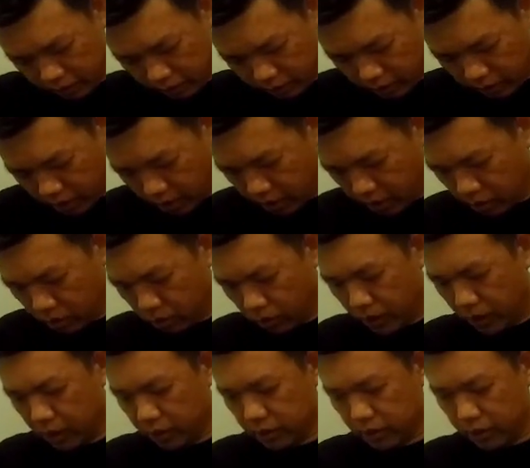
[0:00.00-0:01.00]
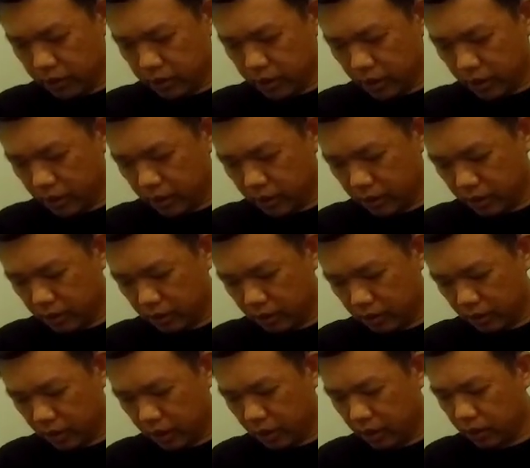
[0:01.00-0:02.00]
Okay. So what else inside?
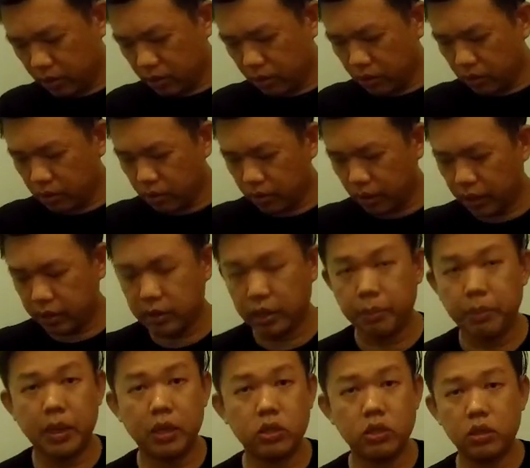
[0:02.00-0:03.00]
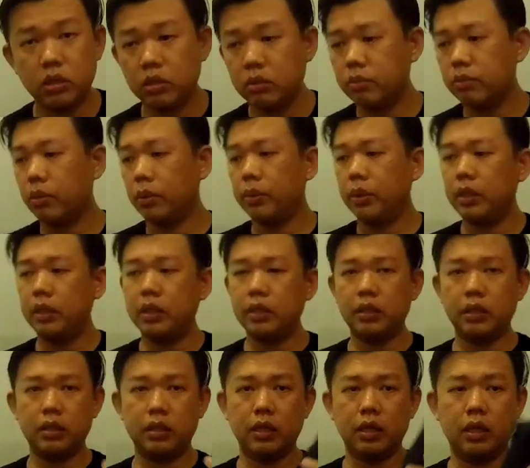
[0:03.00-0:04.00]
Okay. So as I mentioned, probably this
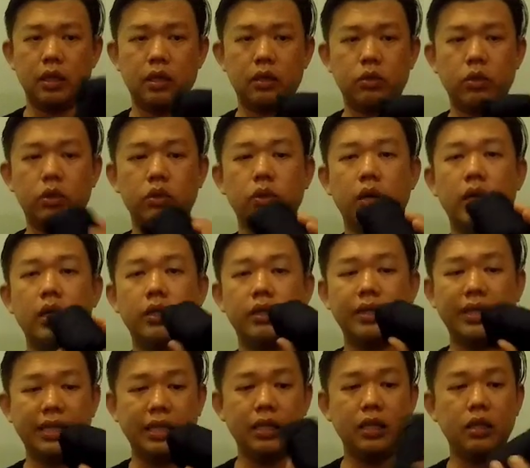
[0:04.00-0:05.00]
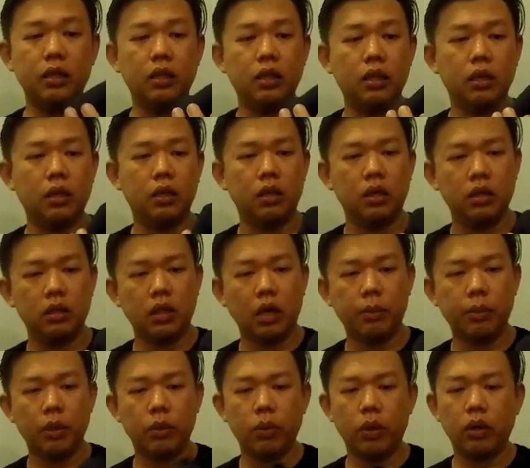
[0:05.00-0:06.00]
is the quick dry tee that
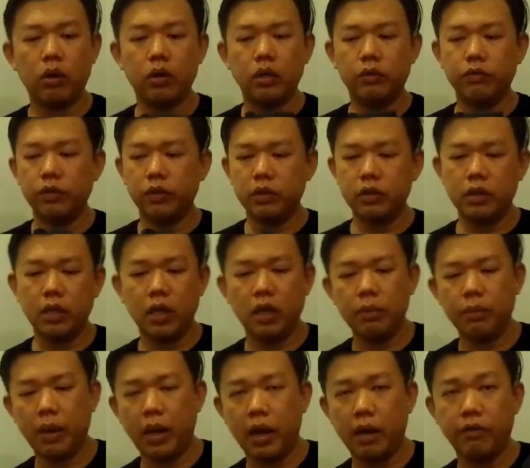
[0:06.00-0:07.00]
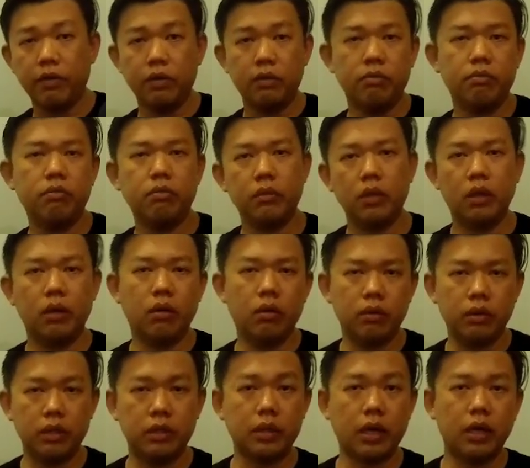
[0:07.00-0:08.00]
I'll be wearing on the first day, but I haven't
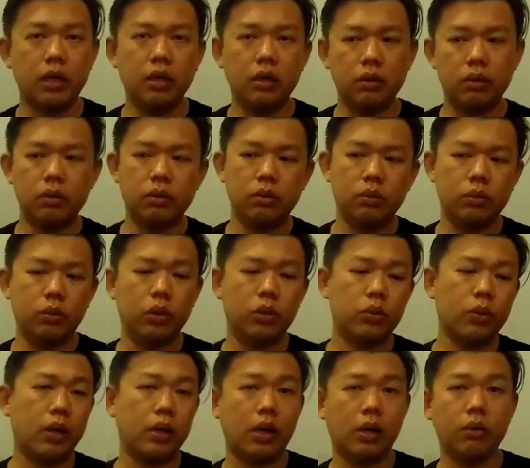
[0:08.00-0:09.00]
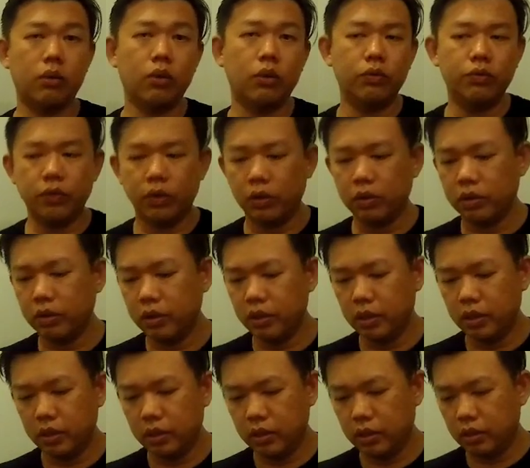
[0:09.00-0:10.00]
decided which one I'll go for.
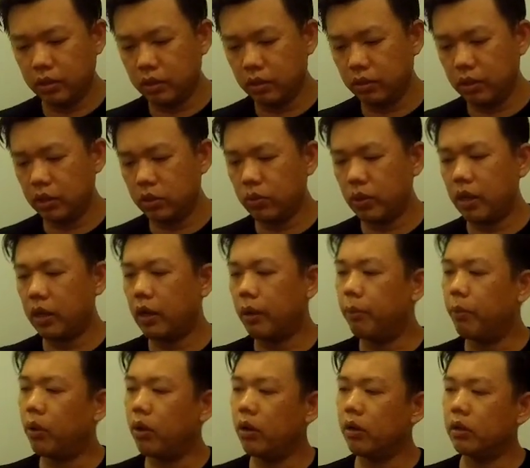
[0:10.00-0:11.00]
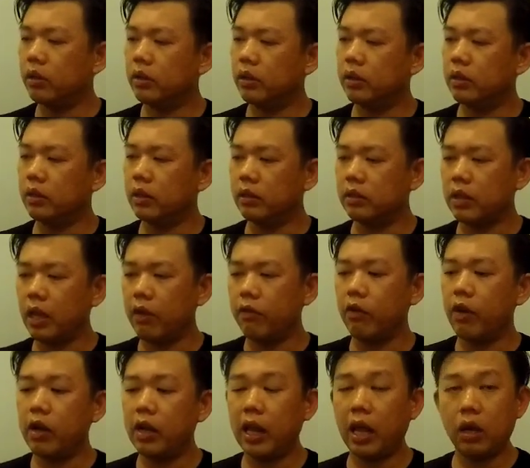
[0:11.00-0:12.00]
So this one I bought is like
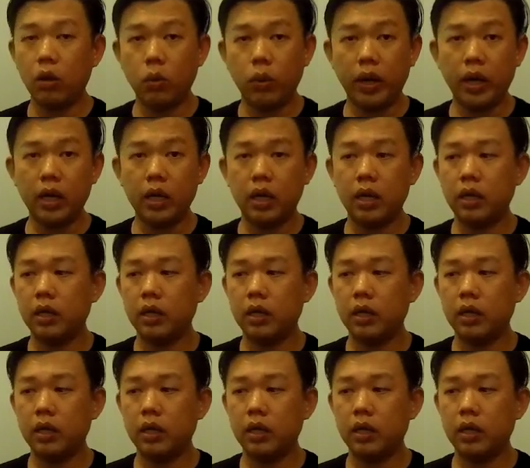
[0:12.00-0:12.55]
very lightweight.